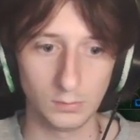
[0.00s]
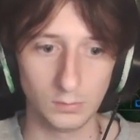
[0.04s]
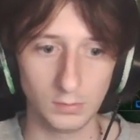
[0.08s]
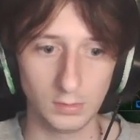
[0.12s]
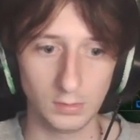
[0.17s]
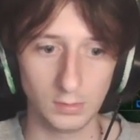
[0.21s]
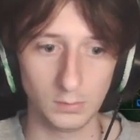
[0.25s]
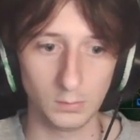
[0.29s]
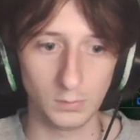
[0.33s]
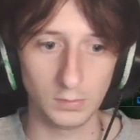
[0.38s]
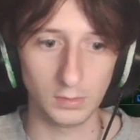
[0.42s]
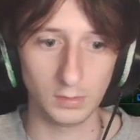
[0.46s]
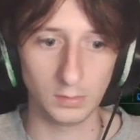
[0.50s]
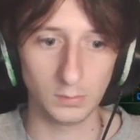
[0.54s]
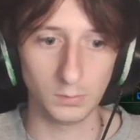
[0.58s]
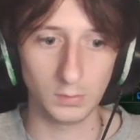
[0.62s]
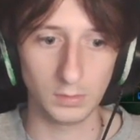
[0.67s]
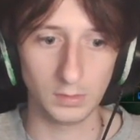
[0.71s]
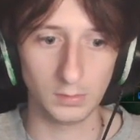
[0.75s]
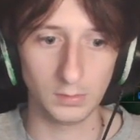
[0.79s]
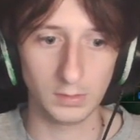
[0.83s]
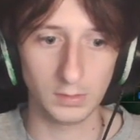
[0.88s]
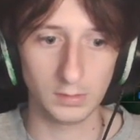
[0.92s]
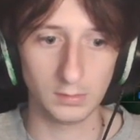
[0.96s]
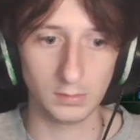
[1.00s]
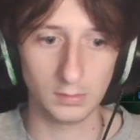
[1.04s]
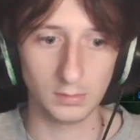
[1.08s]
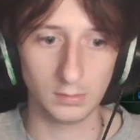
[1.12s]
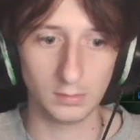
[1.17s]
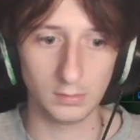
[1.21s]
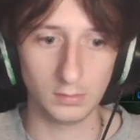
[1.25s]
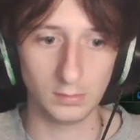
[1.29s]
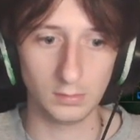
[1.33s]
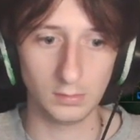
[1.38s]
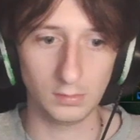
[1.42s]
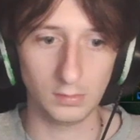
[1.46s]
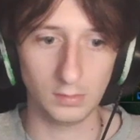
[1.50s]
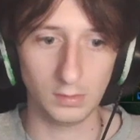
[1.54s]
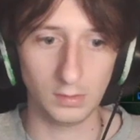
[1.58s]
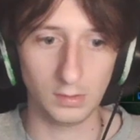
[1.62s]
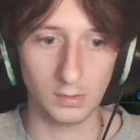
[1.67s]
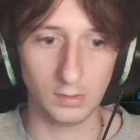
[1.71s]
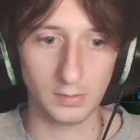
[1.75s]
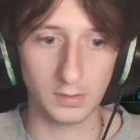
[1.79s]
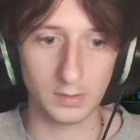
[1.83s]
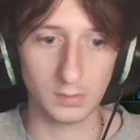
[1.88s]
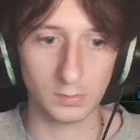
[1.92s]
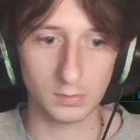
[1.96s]
We're going, we're going, we're going.
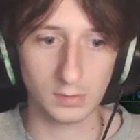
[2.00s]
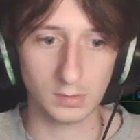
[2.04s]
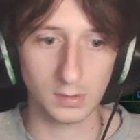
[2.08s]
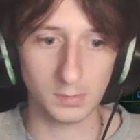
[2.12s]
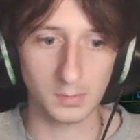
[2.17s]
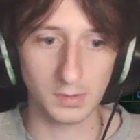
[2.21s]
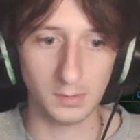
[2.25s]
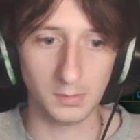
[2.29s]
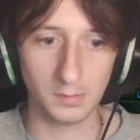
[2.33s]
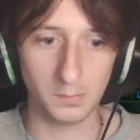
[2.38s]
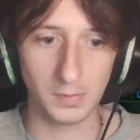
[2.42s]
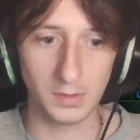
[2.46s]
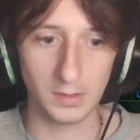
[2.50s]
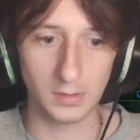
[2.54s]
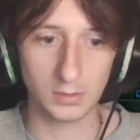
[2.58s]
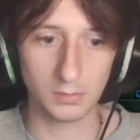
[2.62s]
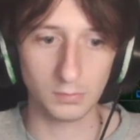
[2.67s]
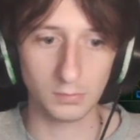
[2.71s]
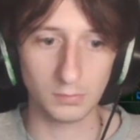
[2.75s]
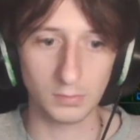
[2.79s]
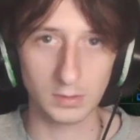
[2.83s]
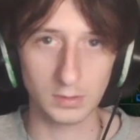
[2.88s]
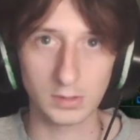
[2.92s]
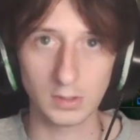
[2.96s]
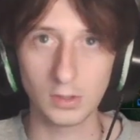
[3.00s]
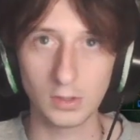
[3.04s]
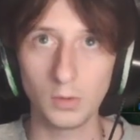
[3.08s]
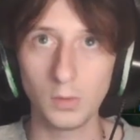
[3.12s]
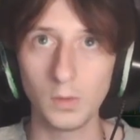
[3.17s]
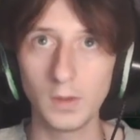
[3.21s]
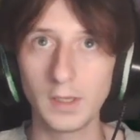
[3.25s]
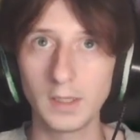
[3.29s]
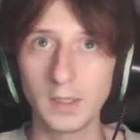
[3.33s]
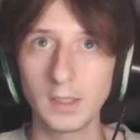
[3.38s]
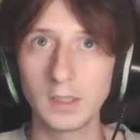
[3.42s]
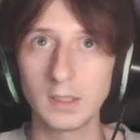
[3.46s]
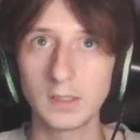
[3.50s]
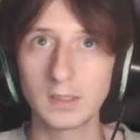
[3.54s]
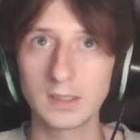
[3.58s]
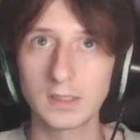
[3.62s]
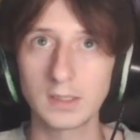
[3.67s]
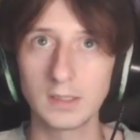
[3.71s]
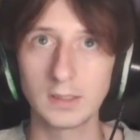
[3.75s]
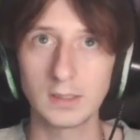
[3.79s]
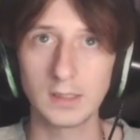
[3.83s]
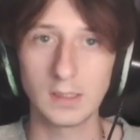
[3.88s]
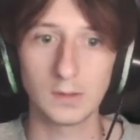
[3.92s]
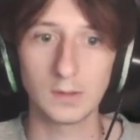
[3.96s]
Oh, this one's coming up the beach. Nice and quick. You can
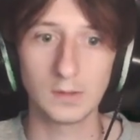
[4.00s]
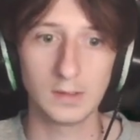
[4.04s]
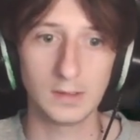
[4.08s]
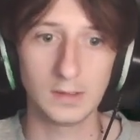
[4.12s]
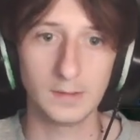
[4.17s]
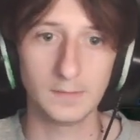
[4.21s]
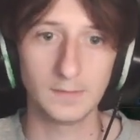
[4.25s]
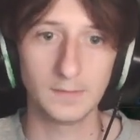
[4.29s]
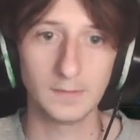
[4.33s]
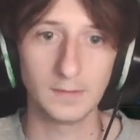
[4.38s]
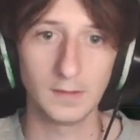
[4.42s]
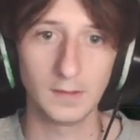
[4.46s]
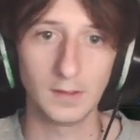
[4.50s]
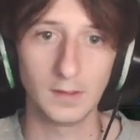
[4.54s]
see it down here.